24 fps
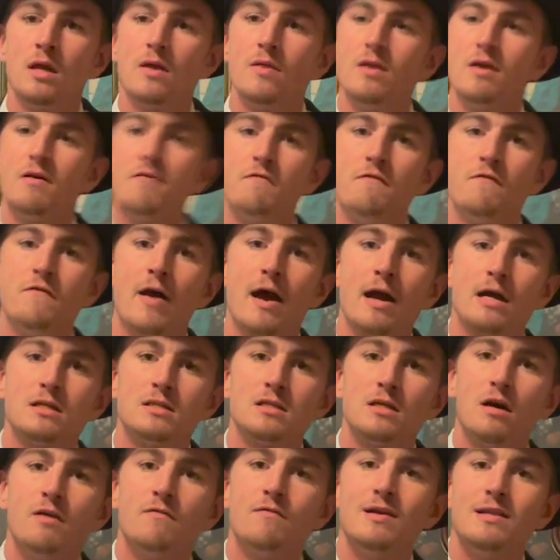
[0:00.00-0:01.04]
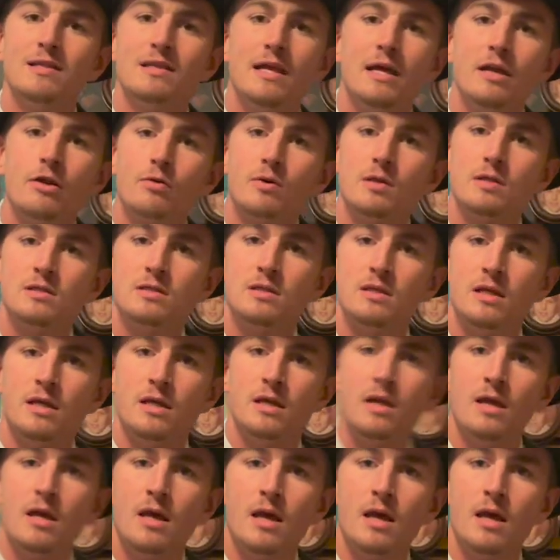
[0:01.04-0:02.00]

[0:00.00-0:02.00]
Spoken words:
the effects of illiteracy